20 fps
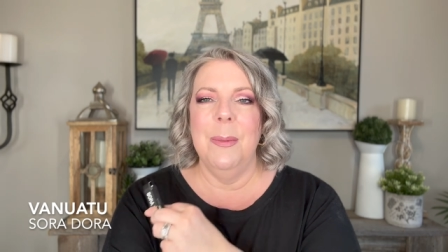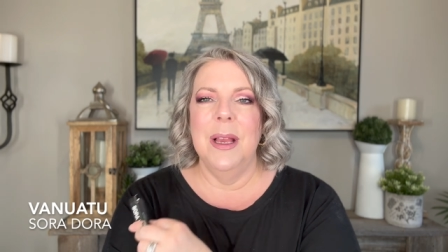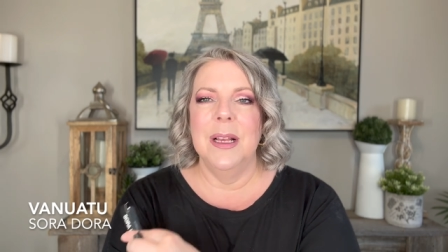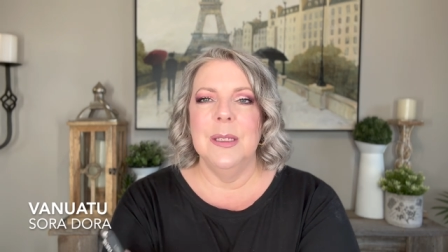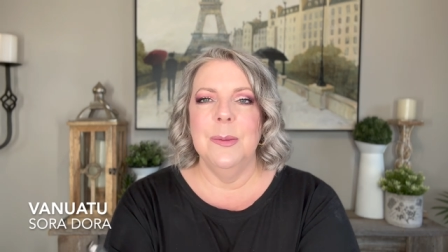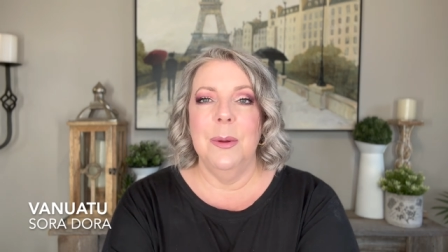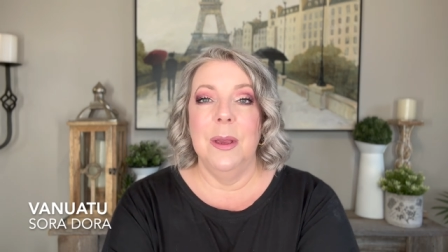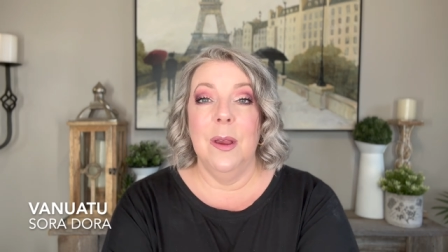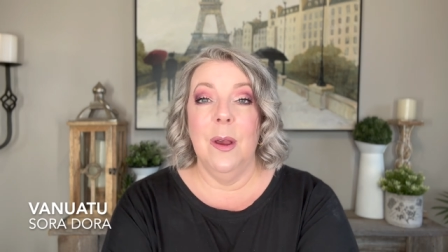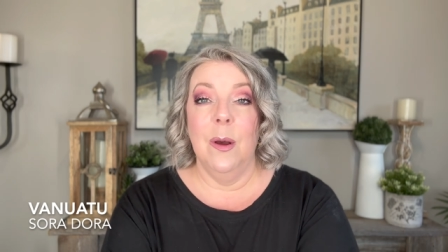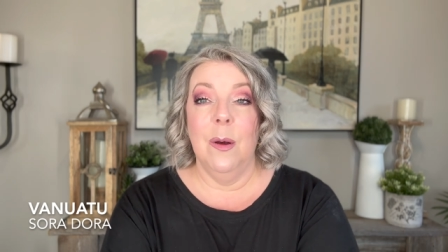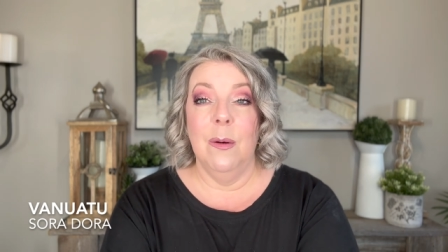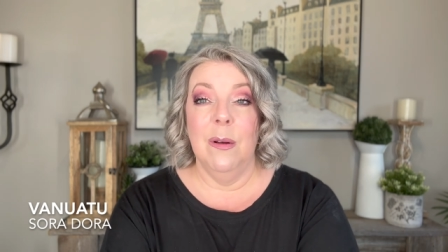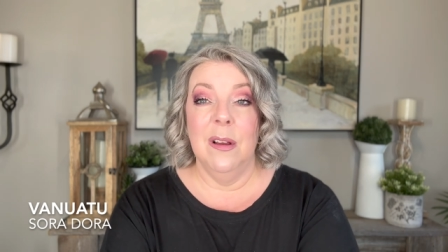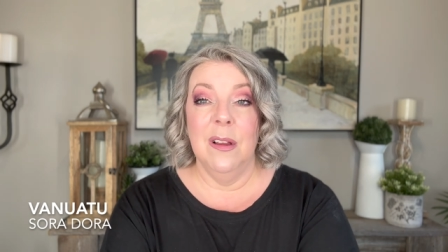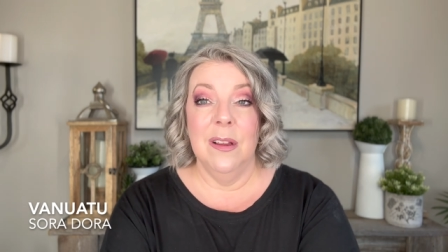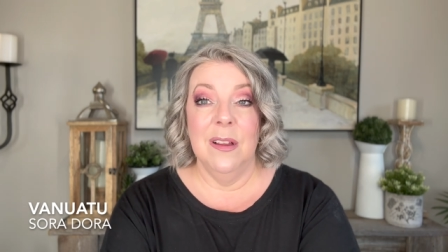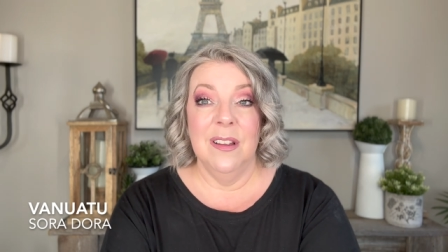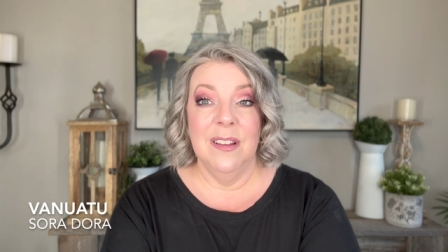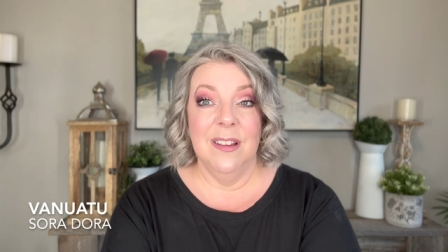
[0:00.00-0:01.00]
makes me go
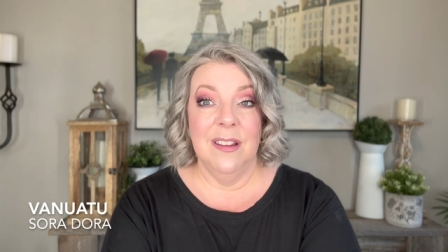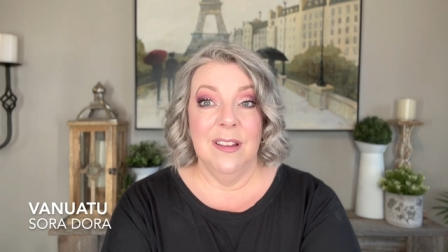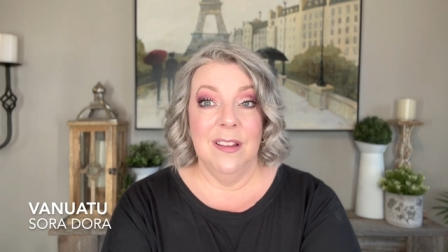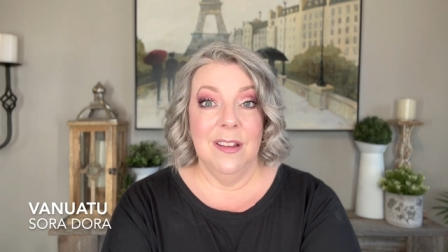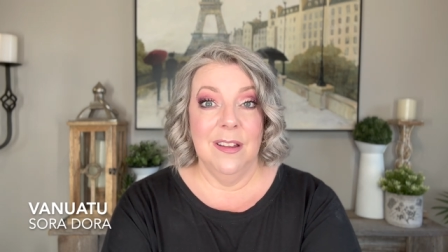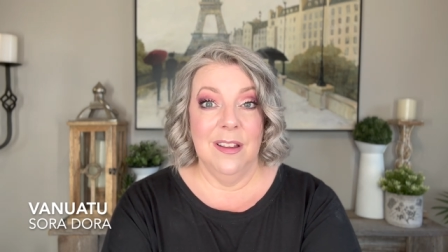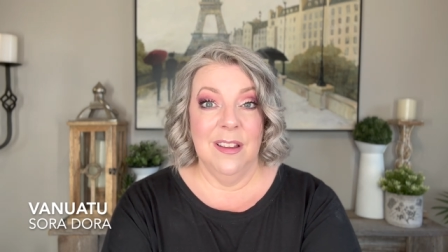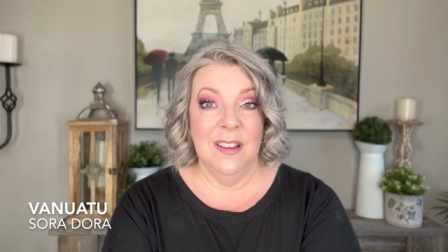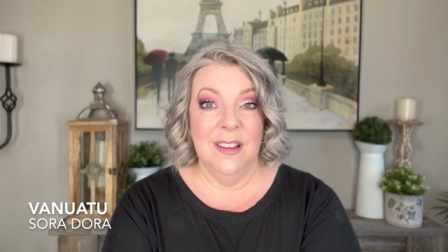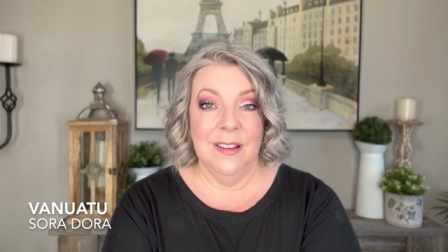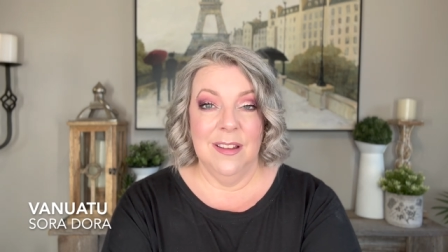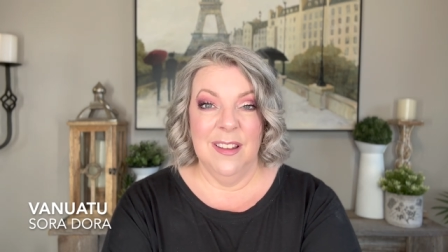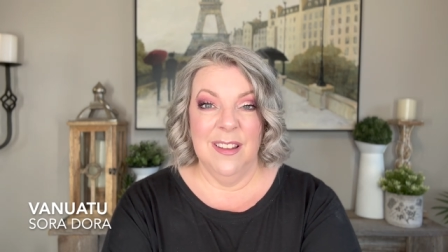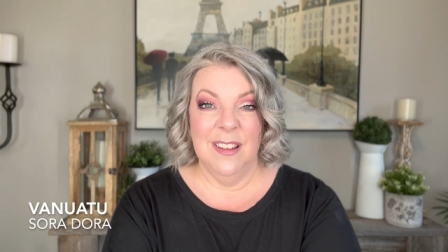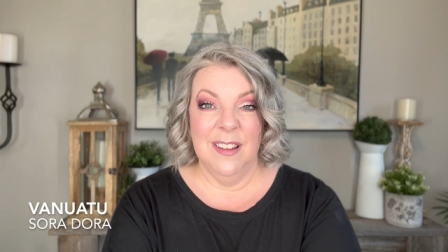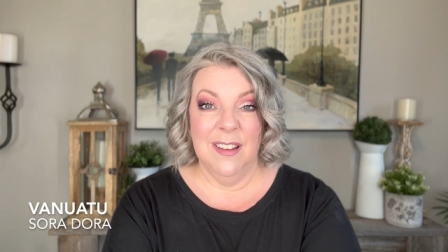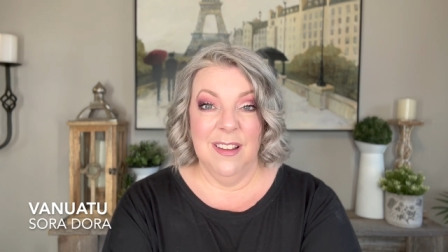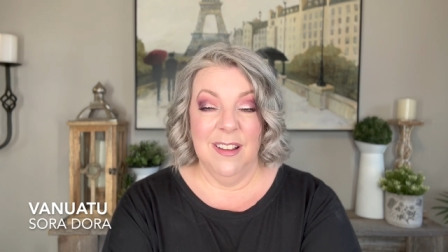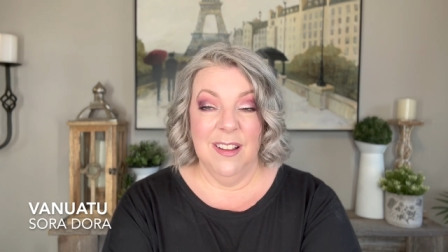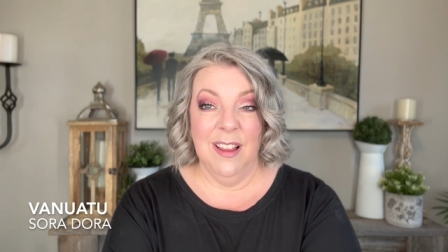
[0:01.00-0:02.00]

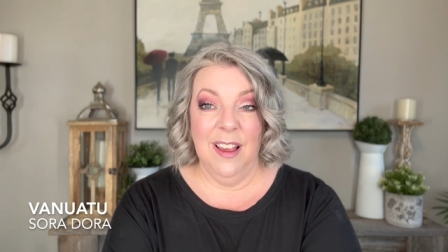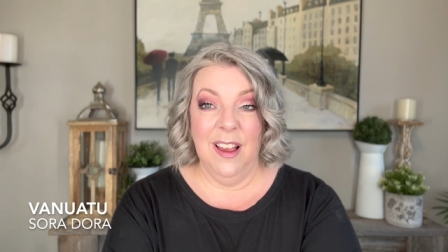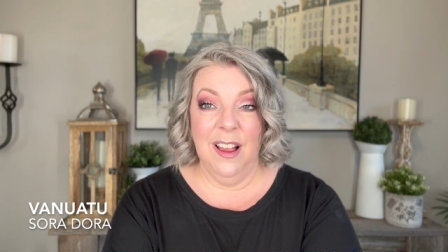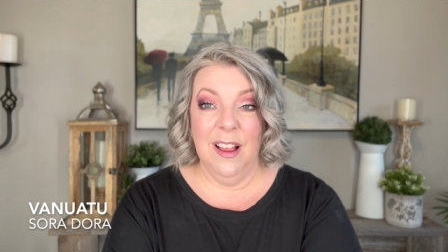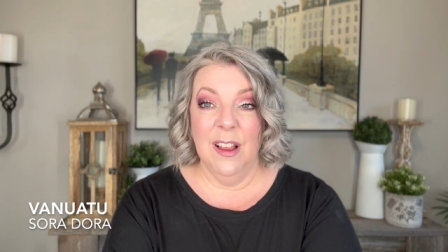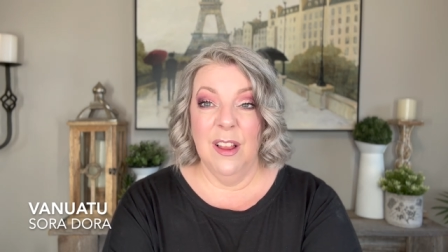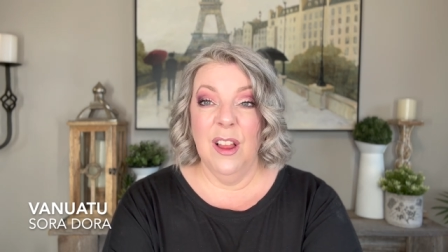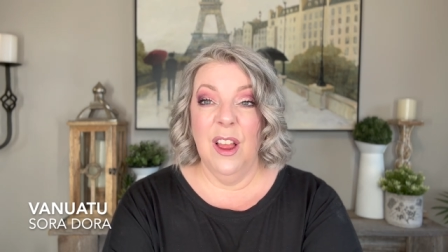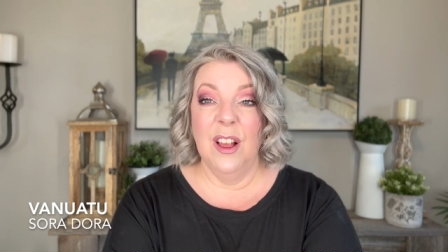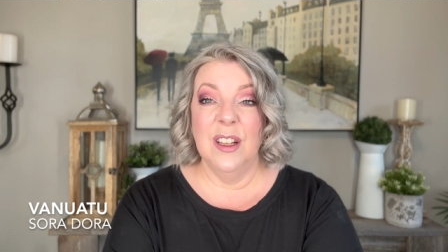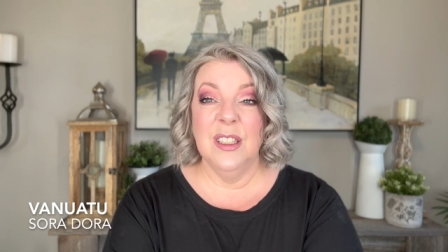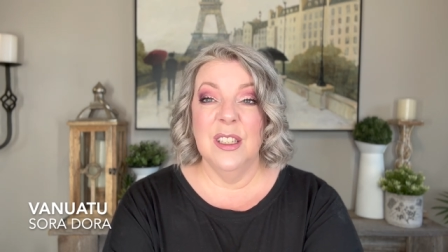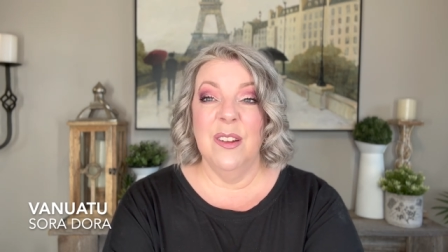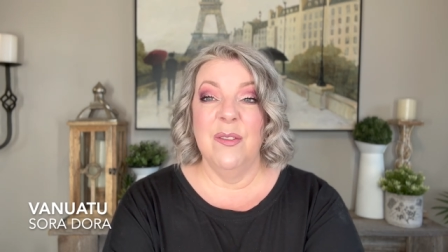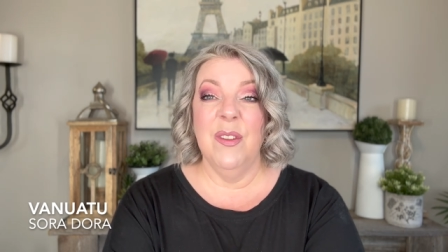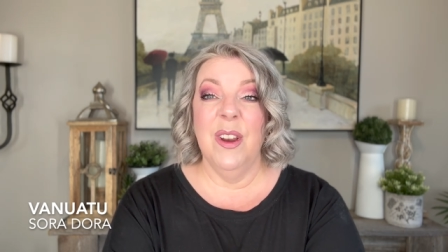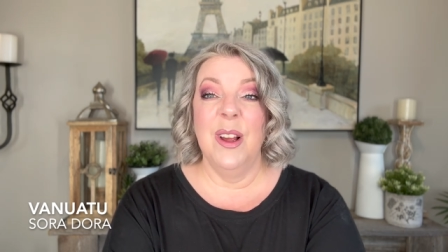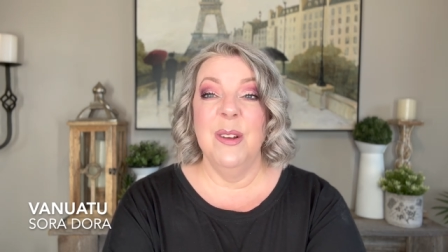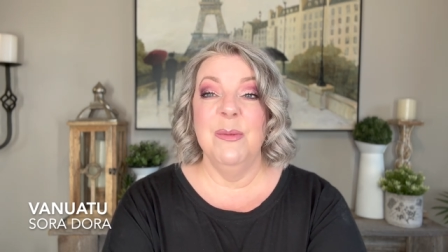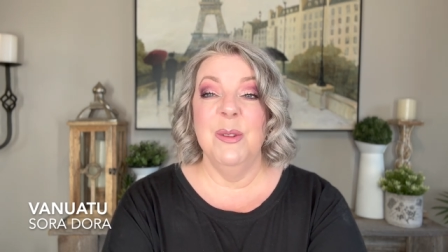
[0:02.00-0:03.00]
like, like
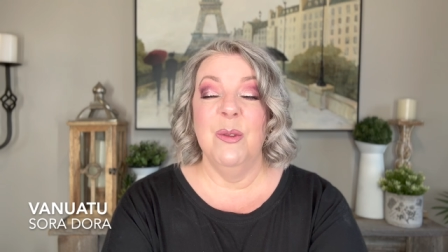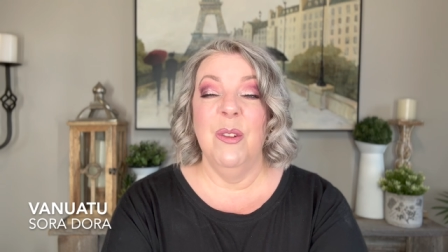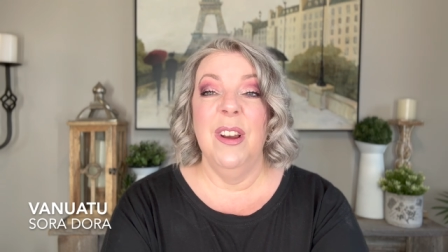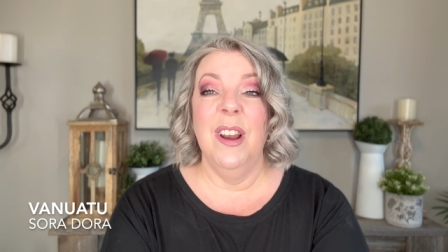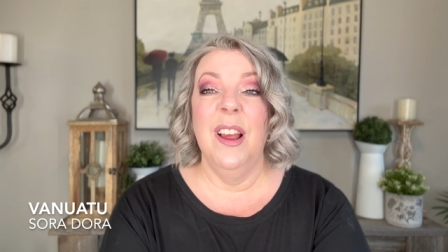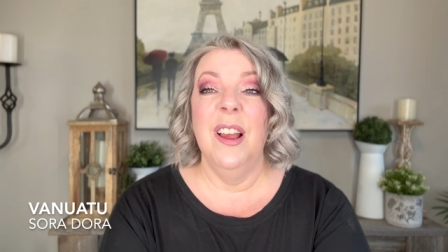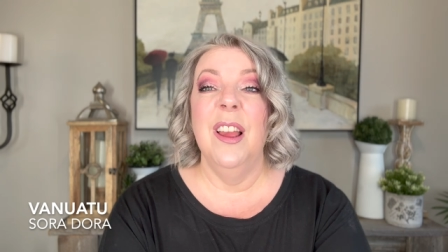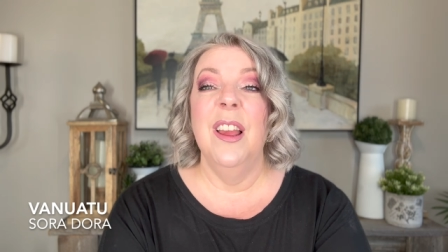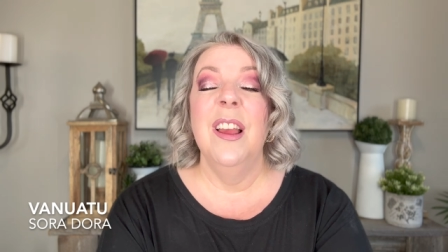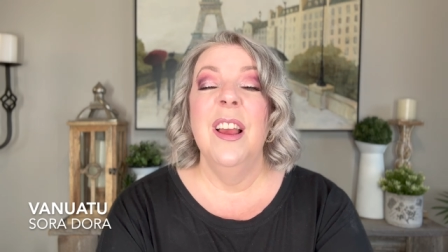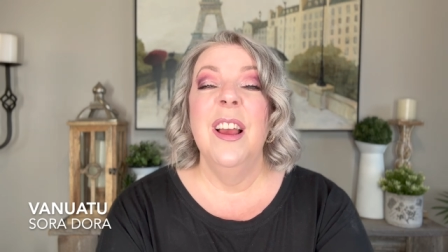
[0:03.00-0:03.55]
sometimes when I,